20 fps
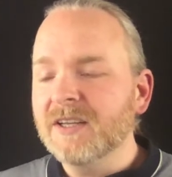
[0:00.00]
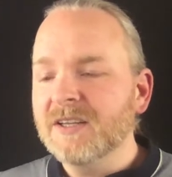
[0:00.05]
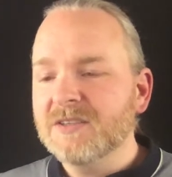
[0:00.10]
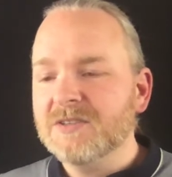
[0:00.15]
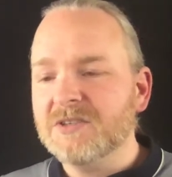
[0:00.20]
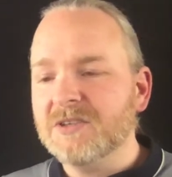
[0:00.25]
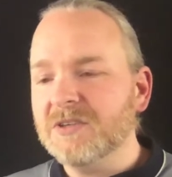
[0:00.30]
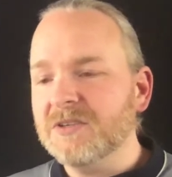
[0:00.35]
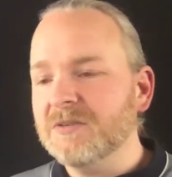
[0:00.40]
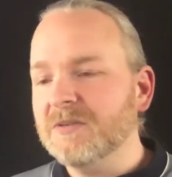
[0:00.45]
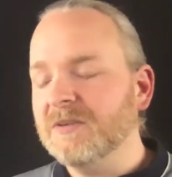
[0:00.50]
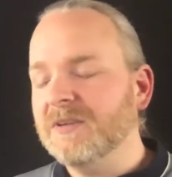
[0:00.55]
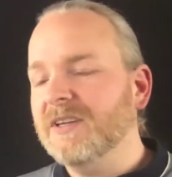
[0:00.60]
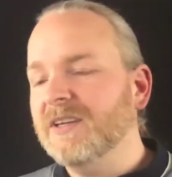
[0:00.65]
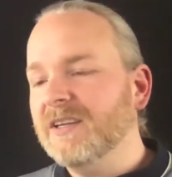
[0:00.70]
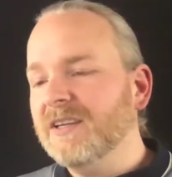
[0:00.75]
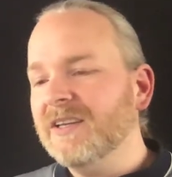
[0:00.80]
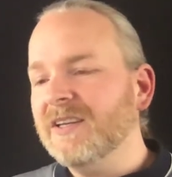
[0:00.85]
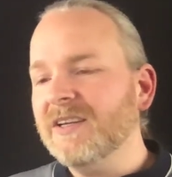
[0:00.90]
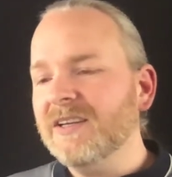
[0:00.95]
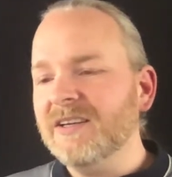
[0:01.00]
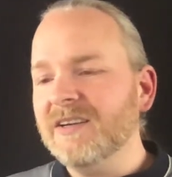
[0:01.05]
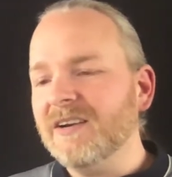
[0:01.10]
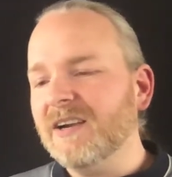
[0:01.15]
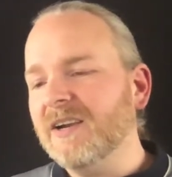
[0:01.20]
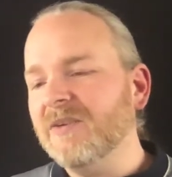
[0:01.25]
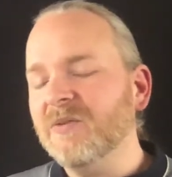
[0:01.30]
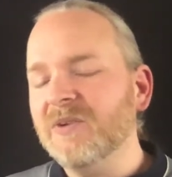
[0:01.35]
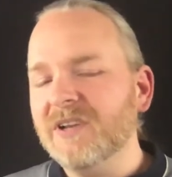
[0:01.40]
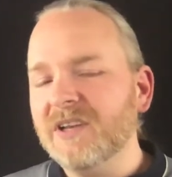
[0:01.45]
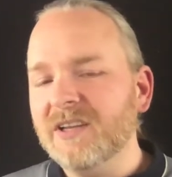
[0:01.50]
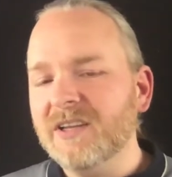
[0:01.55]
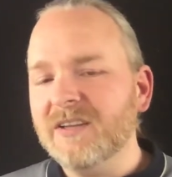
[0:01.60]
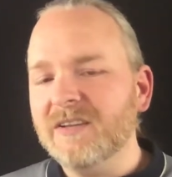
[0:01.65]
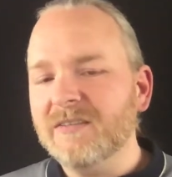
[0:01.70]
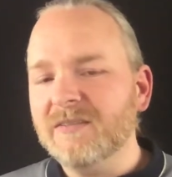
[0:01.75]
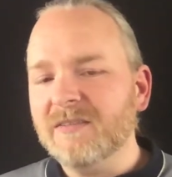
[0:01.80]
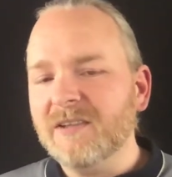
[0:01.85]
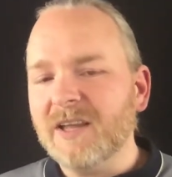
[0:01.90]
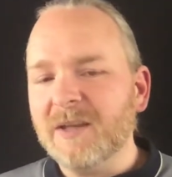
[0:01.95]
So here I
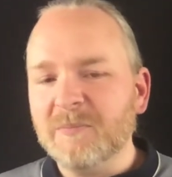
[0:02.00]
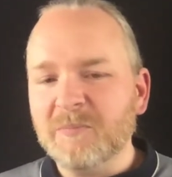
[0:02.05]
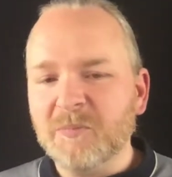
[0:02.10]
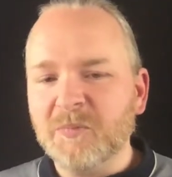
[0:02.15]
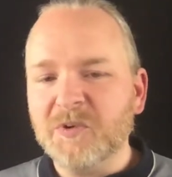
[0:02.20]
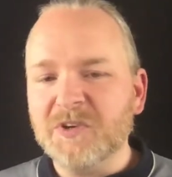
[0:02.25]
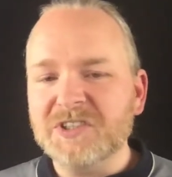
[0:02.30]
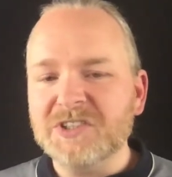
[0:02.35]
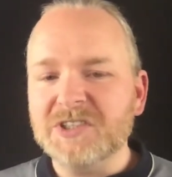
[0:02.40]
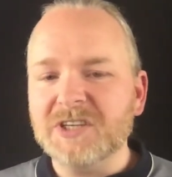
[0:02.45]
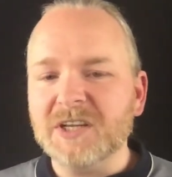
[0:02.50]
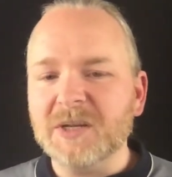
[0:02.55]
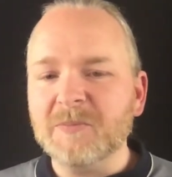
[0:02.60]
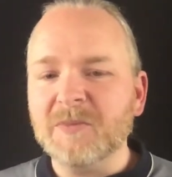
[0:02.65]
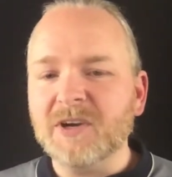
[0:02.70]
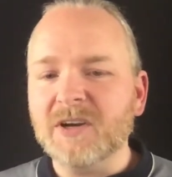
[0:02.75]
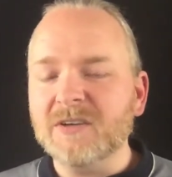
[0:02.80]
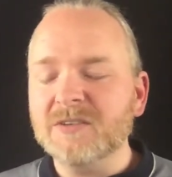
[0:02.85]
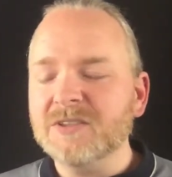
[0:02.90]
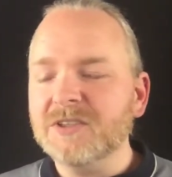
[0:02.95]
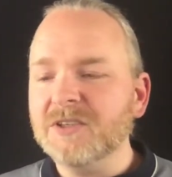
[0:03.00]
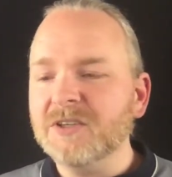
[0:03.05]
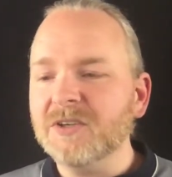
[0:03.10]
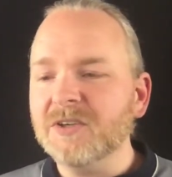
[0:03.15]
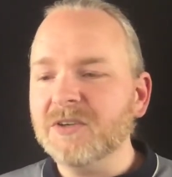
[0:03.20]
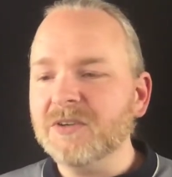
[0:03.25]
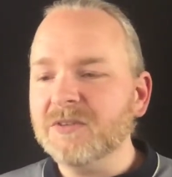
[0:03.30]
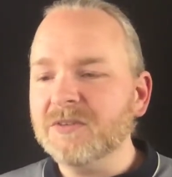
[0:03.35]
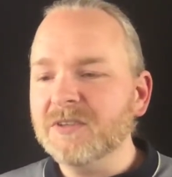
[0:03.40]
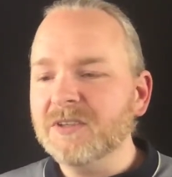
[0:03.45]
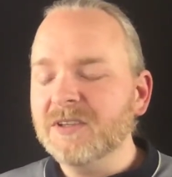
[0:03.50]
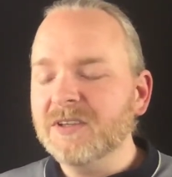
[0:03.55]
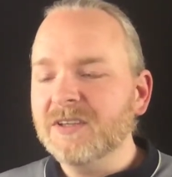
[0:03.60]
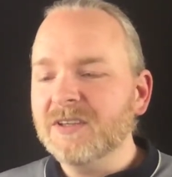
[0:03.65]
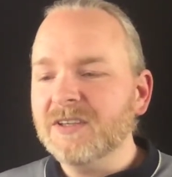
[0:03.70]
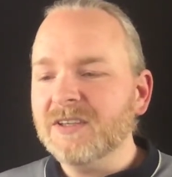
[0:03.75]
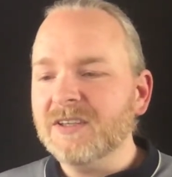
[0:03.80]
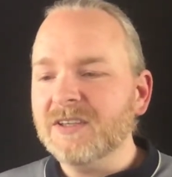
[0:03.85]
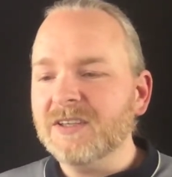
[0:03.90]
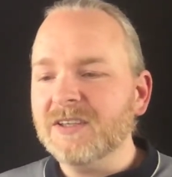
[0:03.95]
really am preaching about,
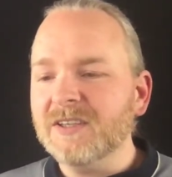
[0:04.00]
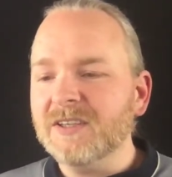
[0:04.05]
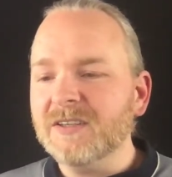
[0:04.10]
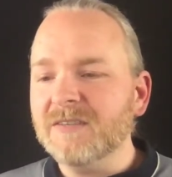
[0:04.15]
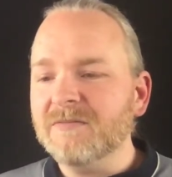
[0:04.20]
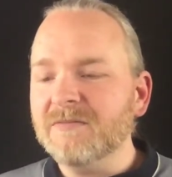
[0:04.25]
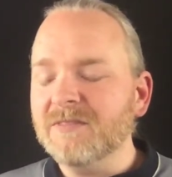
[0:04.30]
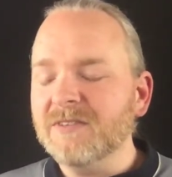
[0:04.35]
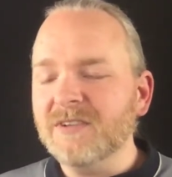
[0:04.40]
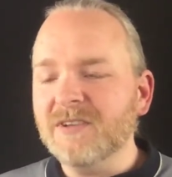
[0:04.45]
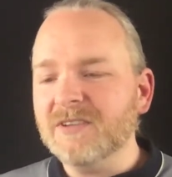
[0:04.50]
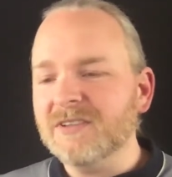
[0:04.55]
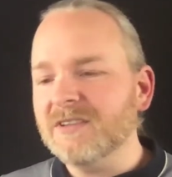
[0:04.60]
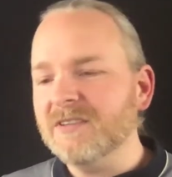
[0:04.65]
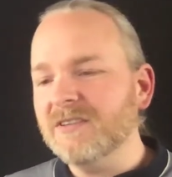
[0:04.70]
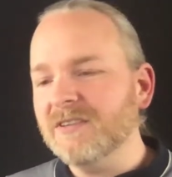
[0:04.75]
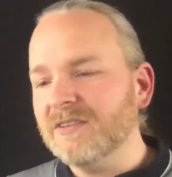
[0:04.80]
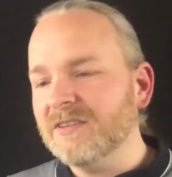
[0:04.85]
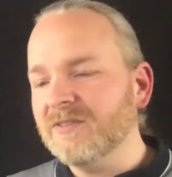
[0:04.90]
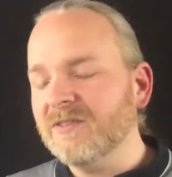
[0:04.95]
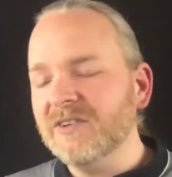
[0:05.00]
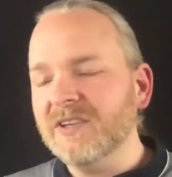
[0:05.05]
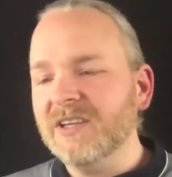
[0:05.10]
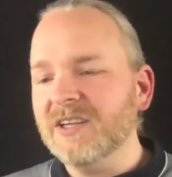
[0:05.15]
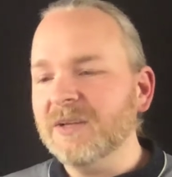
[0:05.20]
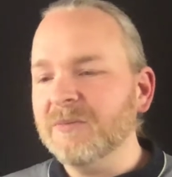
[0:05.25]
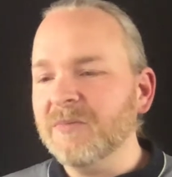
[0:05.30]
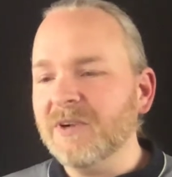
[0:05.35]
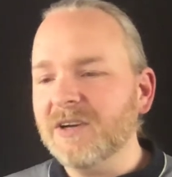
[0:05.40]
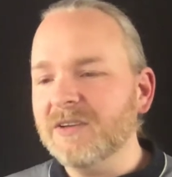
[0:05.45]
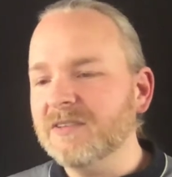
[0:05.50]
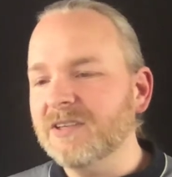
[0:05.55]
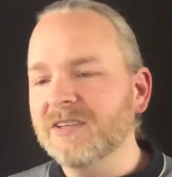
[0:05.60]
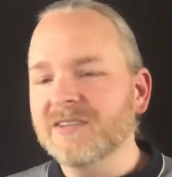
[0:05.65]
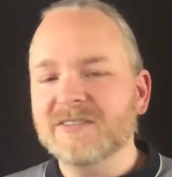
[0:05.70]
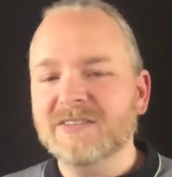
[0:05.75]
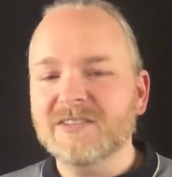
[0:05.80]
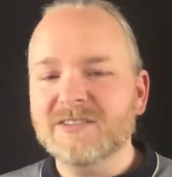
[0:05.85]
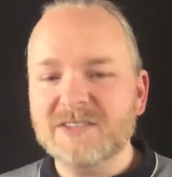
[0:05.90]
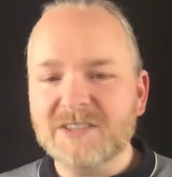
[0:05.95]
not really about
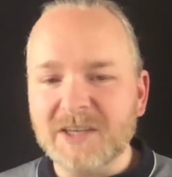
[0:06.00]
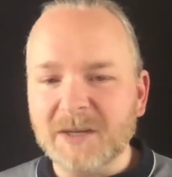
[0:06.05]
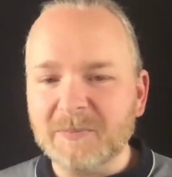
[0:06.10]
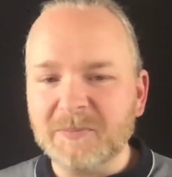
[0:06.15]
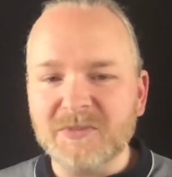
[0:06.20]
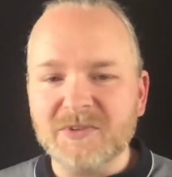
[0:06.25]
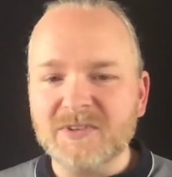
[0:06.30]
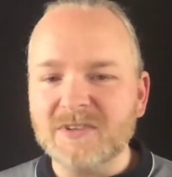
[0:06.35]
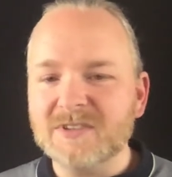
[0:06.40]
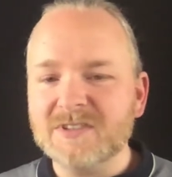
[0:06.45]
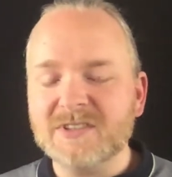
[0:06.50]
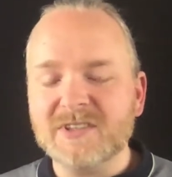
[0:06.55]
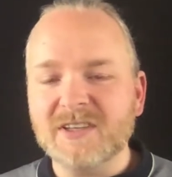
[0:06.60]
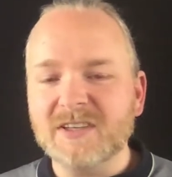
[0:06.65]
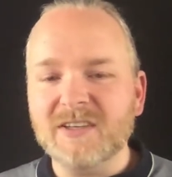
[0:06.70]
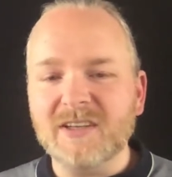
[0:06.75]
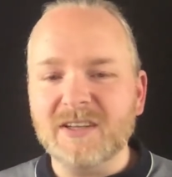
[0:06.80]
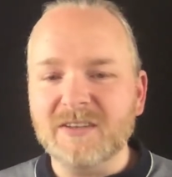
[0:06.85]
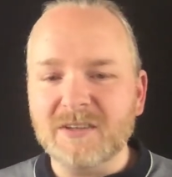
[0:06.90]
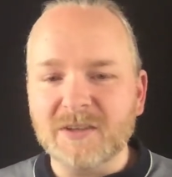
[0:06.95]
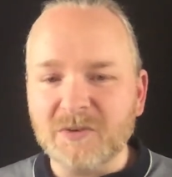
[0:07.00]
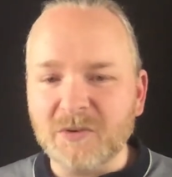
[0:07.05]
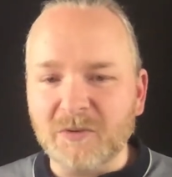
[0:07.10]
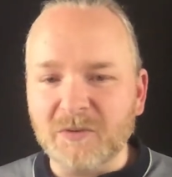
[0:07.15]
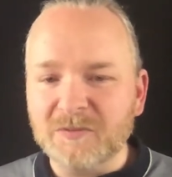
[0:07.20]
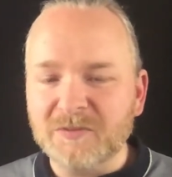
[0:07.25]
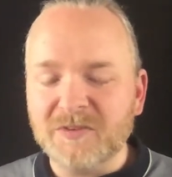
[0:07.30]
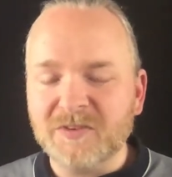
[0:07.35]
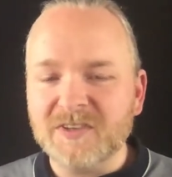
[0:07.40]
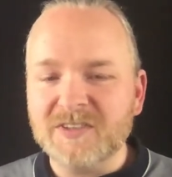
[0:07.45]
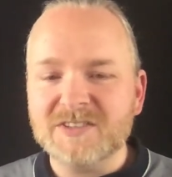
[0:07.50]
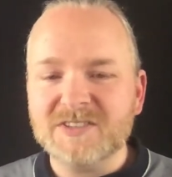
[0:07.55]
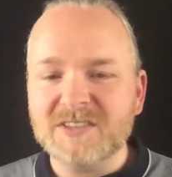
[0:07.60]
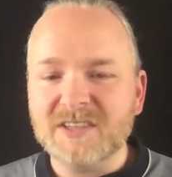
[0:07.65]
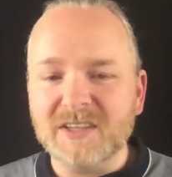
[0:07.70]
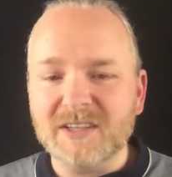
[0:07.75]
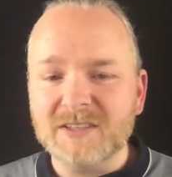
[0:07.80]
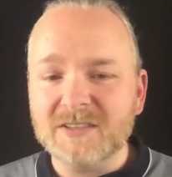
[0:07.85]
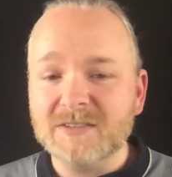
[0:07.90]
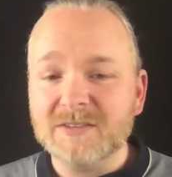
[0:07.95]
the chapters and the conference
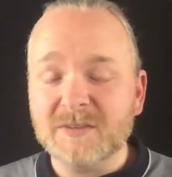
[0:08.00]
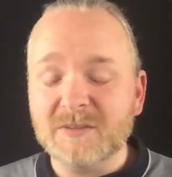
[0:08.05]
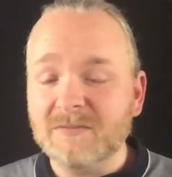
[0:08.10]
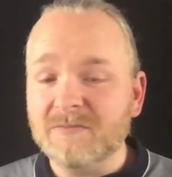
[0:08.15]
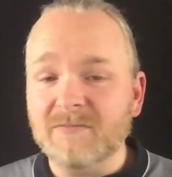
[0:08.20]
things.